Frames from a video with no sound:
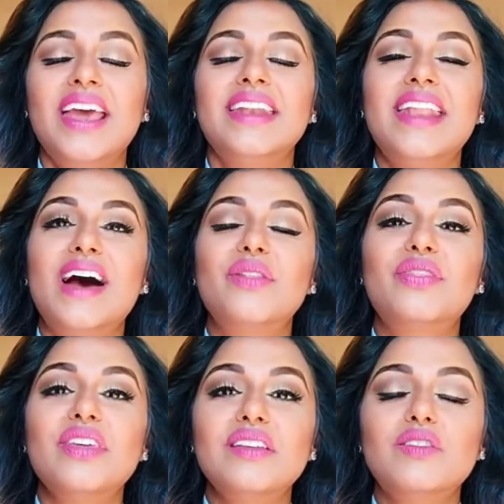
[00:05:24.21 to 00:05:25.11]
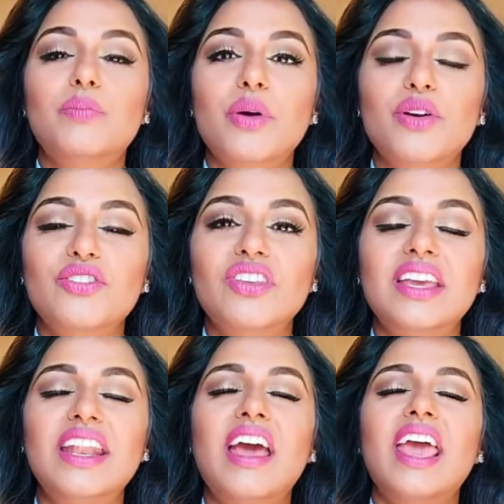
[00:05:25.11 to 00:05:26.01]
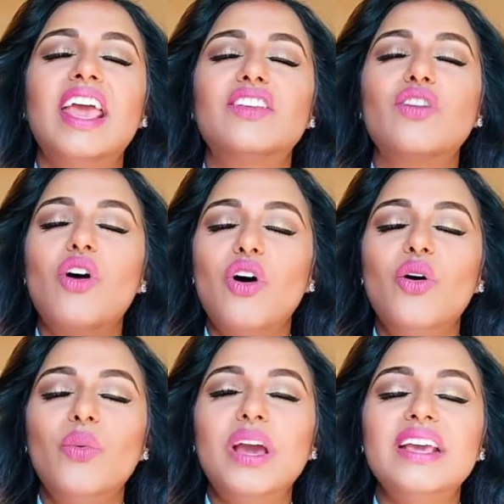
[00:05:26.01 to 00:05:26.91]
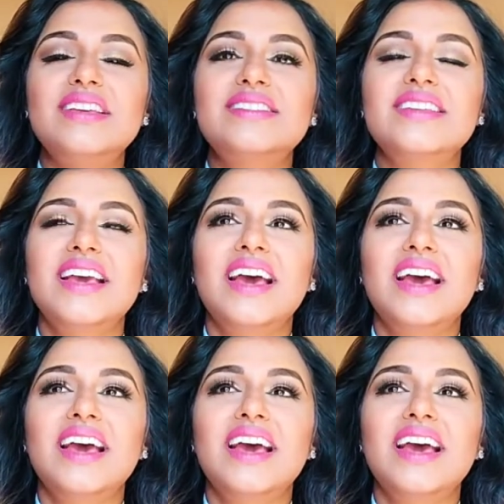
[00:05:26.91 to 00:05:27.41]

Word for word: Now, this person is always